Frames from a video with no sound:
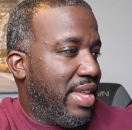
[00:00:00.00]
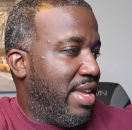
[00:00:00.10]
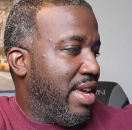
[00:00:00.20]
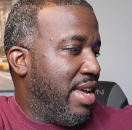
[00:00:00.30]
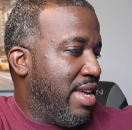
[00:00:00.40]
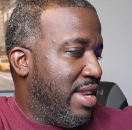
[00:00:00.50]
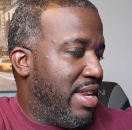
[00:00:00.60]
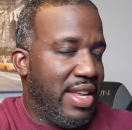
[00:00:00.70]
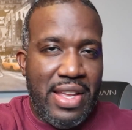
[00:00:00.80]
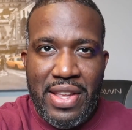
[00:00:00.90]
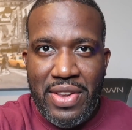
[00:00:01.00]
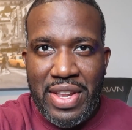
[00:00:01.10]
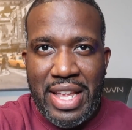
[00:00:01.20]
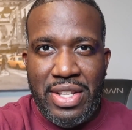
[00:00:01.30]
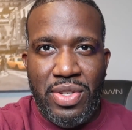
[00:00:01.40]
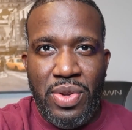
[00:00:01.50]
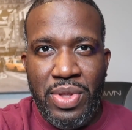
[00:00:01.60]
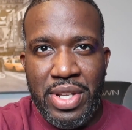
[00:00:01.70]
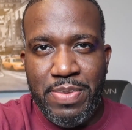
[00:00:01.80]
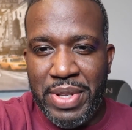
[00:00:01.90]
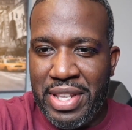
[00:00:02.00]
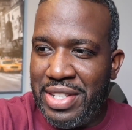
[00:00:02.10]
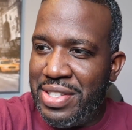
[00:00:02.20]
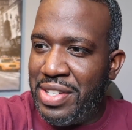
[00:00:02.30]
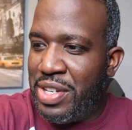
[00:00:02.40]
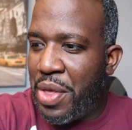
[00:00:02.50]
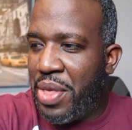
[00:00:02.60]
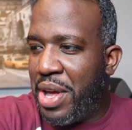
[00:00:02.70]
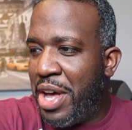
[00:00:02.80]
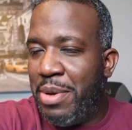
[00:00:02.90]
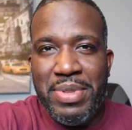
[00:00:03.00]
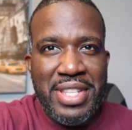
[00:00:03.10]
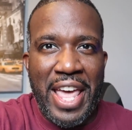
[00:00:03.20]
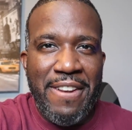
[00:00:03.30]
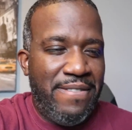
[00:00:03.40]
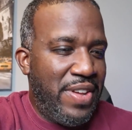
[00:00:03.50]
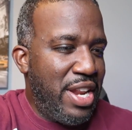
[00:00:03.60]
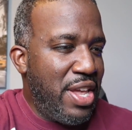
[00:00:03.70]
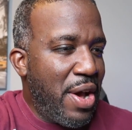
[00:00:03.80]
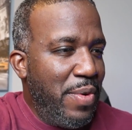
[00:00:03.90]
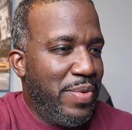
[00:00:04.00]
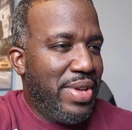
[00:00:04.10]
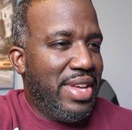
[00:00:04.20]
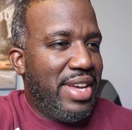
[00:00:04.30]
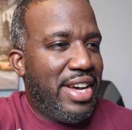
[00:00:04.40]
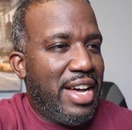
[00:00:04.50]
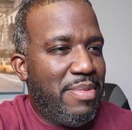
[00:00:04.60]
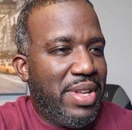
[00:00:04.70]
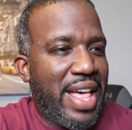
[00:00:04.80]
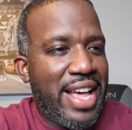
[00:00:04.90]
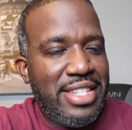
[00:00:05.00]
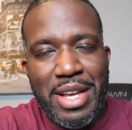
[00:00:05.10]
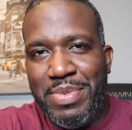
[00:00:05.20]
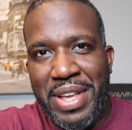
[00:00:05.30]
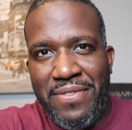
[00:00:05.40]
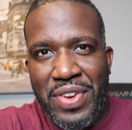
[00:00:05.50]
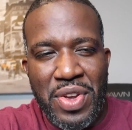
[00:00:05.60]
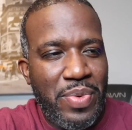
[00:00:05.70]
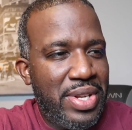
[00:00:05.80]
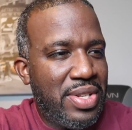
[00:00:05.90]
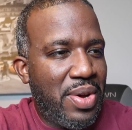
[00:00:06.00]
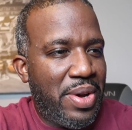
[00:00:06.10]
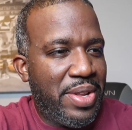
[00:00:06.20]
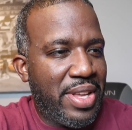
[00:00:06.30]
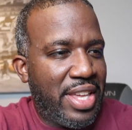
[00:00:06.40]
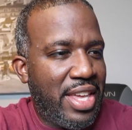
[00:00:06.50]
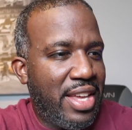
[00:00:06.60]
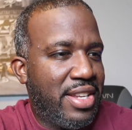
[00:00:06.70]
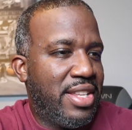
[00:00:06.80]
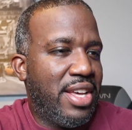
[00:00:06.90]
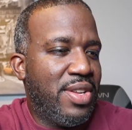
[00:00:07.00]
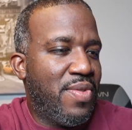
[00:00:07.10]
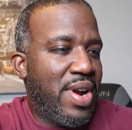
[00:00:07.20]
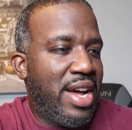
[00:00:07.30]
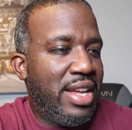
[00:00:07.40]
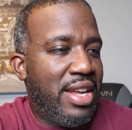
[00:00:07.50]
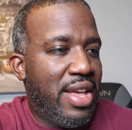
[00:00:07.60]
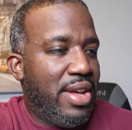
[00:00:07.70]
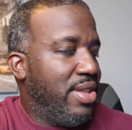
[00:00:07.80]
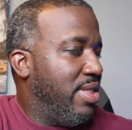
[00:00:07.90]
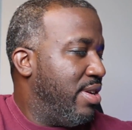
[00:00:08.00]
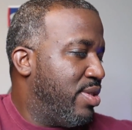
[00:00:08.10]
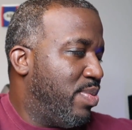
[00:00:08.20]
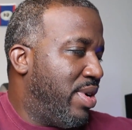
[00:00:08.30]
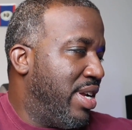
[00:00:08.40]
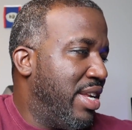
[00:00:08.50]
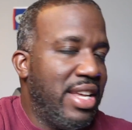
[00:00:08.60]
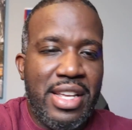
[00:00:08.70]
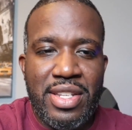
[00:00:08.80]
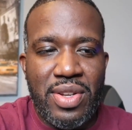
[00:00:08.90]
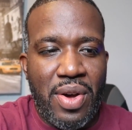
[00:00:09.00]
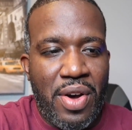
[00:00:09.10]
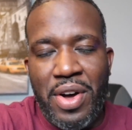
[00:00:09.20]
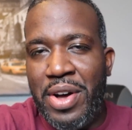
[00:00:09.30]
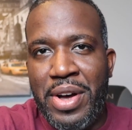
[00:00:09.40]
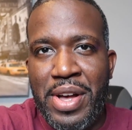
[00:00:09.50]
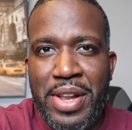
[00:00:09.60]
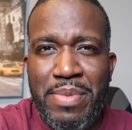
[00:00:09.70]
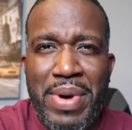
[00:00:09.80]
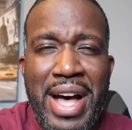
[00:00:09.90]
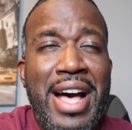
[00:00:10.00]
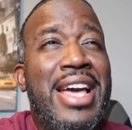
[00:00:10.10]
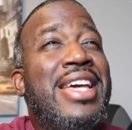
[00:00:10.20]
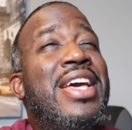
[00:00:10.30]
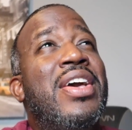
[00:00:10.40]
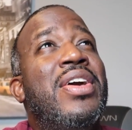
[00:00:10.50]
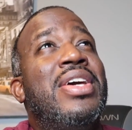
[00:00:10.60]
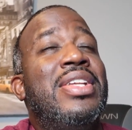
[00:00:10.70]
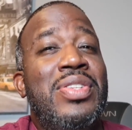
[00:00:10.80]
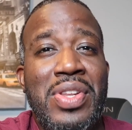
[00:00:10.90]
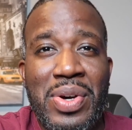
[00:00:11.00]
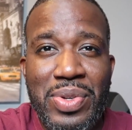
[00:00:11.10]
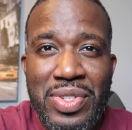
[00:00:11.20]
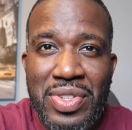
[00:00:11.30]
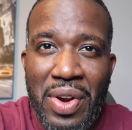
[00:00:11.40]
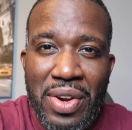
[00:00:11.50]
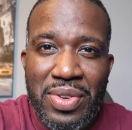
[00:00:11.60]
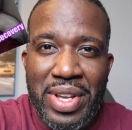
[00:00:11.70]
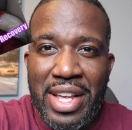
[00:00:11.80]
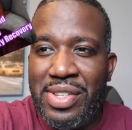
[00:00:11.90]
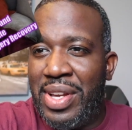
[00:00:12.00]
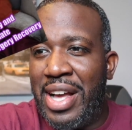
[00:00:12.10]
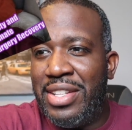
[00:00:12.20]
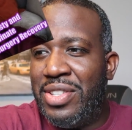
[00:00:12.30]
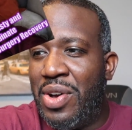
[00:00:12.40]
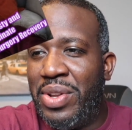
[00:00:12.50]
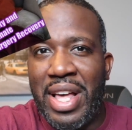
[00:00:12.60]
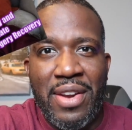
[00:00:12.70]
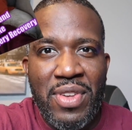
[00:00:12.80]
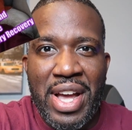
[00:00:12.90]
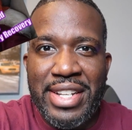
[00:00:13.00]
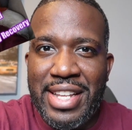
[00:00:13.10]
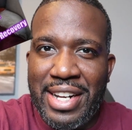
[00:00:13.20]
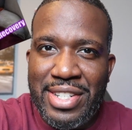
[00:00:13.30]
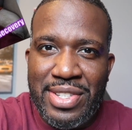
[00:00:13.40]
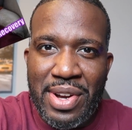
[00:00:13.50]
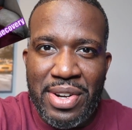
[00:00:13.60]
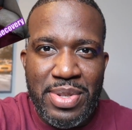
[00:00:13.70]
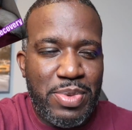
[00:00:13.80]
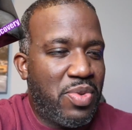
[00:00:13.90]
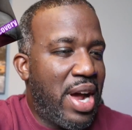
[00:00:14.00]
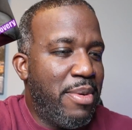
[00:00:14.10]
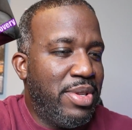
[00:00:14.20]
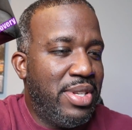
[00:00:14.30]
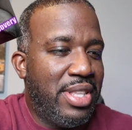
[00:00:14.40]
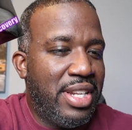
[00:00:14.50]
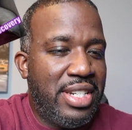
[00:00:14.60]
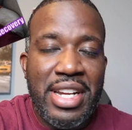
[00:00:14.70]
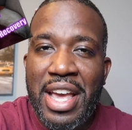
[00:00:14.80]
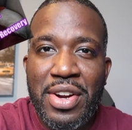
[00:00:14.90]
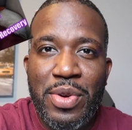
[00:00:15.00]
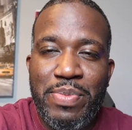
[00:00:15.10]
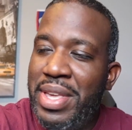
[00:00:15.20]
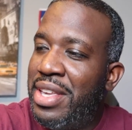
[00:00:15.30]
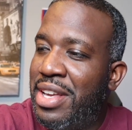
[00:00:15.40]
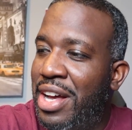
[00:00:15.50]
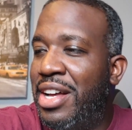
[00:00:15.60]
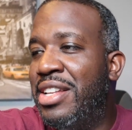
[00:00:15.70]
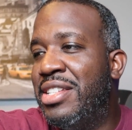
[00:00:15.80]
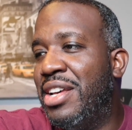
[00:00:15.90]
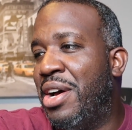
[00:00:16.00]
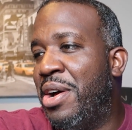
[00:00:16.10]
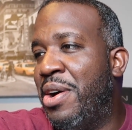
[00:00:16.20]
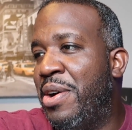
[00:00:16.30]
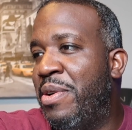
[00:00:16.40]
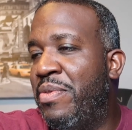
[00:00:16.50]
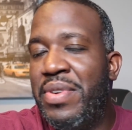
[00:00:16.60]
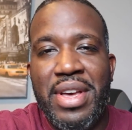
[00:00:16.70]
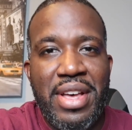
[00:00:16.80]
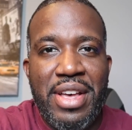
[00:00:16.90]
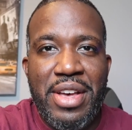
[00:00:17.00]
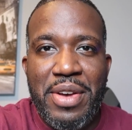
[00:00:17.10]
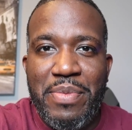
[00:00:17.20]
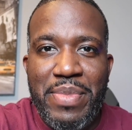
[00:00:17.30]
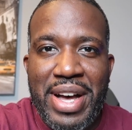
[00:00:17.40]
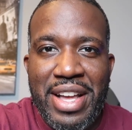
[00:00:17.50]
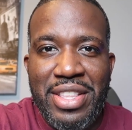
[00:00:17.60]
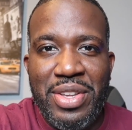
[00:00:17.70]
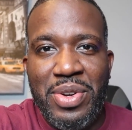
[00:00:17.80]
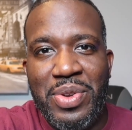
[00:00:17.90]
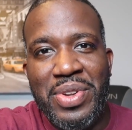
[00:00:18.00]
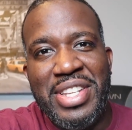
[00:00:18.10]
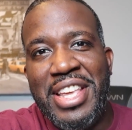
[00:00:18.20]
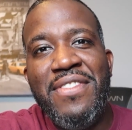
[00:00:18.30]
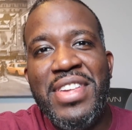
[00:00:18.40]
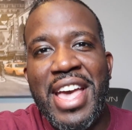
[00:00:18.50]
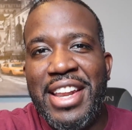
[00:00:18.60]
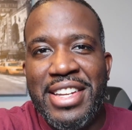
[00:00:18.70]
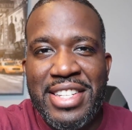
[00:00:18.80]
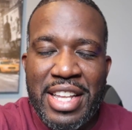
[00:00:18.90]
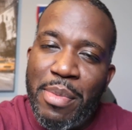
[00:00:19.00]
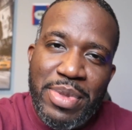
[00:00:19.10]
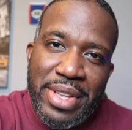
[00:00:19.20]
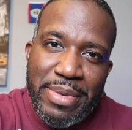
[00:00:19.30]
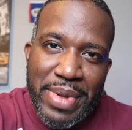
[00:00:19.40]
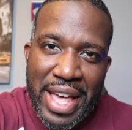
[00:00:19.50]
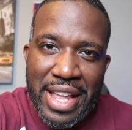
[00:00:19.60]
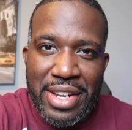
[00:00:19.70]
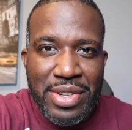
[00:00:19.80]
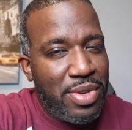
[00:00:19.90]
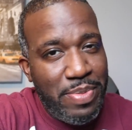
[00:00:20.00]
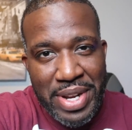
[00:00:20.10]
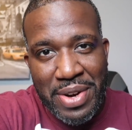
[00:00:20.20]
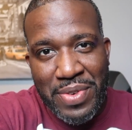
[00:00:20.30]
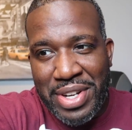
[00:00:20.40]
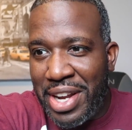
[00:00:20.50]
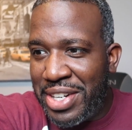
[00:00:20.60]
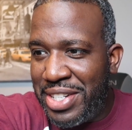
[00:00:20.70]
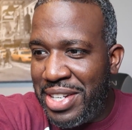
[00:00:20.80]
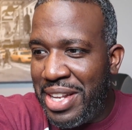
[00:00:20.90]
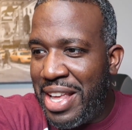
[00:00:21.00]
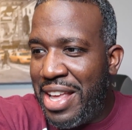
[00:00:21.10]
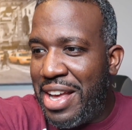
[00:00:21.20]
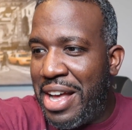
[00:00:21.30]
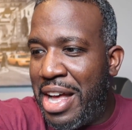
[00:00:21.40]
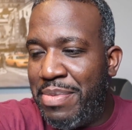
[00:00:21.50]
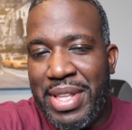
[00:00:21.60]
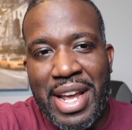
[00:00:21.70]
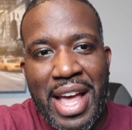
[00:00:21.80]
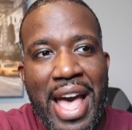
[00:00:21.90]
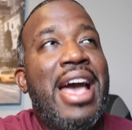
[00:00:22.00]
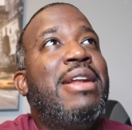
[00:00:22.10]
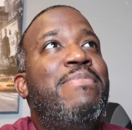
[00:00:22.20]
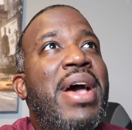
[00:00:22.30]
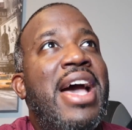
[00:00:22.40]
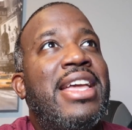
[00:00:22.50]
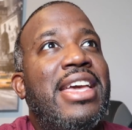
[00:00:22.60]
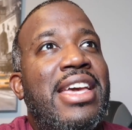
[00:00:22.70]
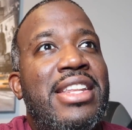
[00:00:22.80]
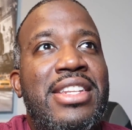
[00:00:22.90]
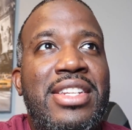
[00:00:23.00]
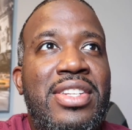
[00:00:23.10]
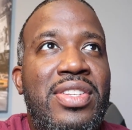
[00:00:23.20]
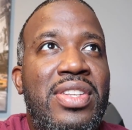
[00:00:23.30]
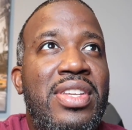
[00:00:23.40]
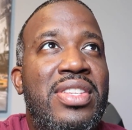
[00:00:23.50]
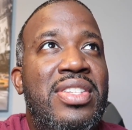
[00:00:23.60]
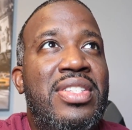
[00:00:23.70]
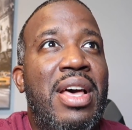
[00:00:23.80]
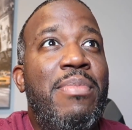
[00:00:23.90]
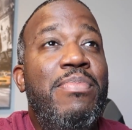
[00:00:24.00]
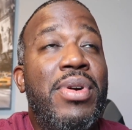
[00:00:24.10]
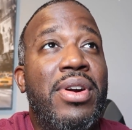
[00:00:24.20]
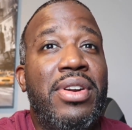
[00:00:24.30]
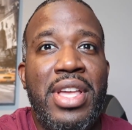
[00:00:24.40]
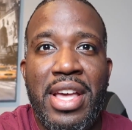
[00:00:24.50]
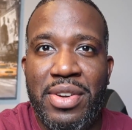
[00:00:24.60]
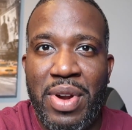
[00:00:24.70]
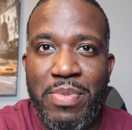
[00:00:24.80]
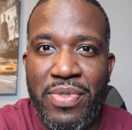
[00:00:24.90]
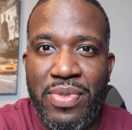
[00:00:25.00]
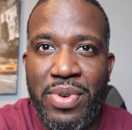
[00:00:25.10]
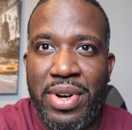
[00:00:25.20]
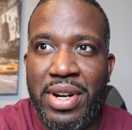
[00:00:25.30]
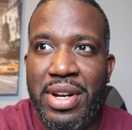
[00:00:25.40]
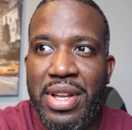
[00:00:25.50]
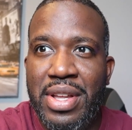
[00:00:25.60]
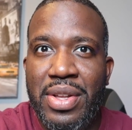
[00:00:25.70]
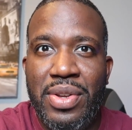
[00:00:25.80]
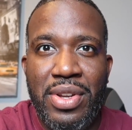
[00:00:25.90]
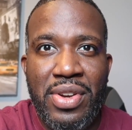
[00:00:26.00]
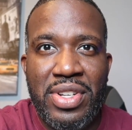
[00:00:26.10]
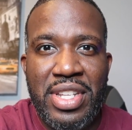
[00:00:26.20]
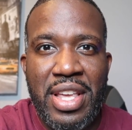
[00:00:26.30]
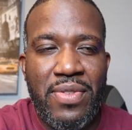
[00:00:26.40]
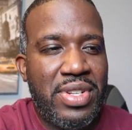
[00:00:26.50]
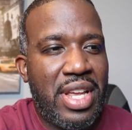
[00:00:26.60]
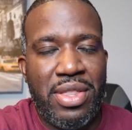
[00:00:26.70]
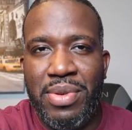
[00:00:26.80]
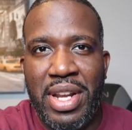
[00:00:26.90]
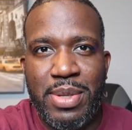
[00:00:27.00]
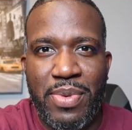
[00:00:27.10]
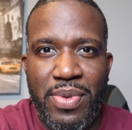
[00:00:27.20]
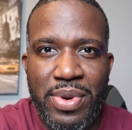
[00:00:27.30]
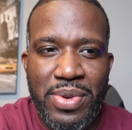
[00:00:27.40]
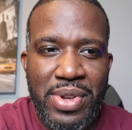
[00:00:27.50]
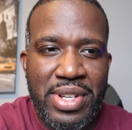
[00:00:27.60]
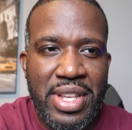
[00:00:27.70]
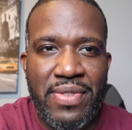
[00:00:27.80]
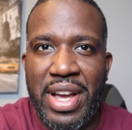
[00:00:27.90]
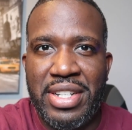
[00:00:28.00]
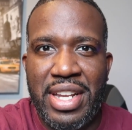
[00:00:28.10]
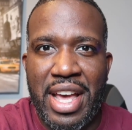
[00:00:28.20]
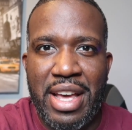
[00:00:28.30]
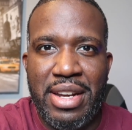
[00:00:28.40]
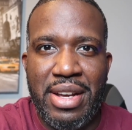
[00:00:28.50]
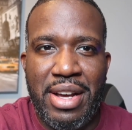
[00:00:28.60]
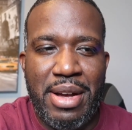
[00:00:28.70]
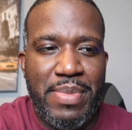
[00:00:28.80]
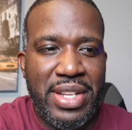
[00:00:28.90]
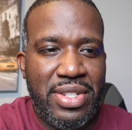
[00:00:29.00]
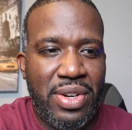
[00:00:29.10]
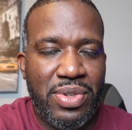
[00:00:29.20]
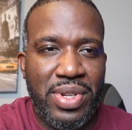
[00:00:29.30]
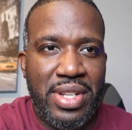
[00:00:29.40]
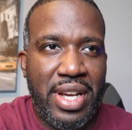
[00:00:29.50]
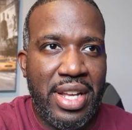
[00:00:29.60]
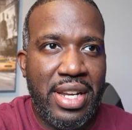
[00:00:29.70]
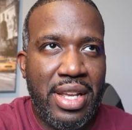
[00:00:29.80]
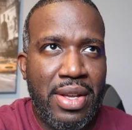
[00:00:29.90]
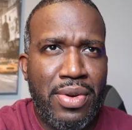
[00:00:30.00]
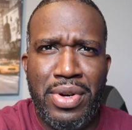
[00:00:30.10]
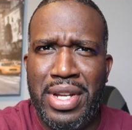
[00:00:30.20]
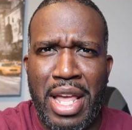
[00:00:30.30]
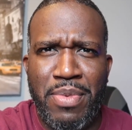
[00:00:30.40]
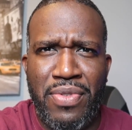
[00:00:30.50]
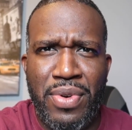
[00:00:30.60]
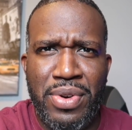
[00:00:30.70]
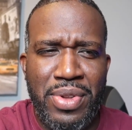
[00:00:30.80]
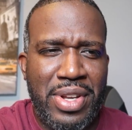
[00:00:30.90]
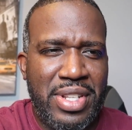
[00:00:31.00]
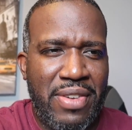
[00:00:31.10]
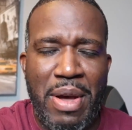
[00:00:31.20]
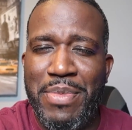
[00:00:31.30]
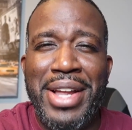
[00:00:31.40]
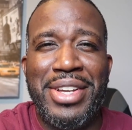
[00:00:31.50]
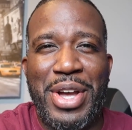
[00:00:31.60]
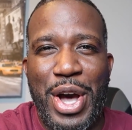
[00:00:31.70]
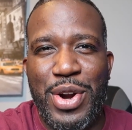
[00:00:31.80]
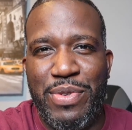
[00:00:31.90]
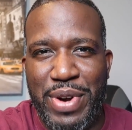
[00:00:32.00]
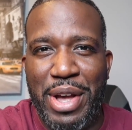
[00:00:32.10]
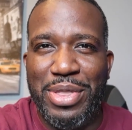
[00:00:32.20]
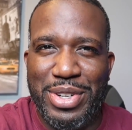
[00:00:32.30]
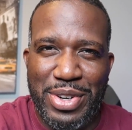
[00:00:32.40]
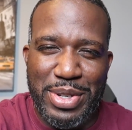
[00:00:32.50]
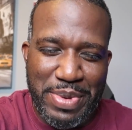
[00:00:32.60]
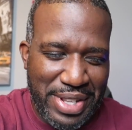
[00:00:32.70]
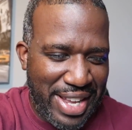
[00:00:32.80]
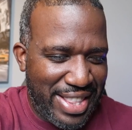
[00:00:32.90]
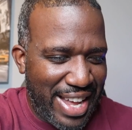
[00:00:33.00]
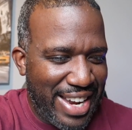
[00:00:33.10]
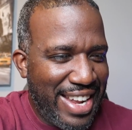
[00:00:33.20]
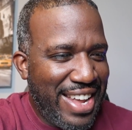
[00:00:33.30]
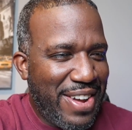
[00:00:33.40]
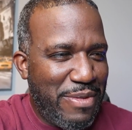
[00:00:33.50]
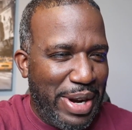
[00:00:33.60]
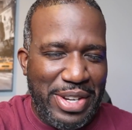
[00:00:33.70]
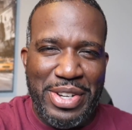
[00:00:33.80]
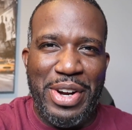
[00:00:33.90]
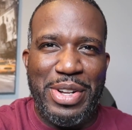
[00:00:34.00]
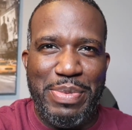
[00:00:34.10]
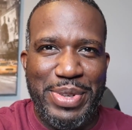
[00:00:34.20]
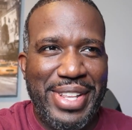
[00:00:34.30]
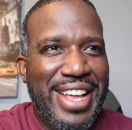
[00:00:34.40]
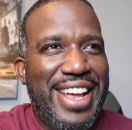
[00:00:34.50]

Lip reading: And hate to do this, but this is another update video. The last update video was on the Kia Telluride. This one is on my nose surgery. As you guys know, a lot of you guys actually started subscribing to the channel because of my little deviated septum and the turbinate reduction that I had back in December, yeah, right before New Year's Eve. It was like 3 days before New Year's Eve I actually had my surgery done, or day before New Year's Eve. I made the cutoff for health insurance, put it like that, my deductible.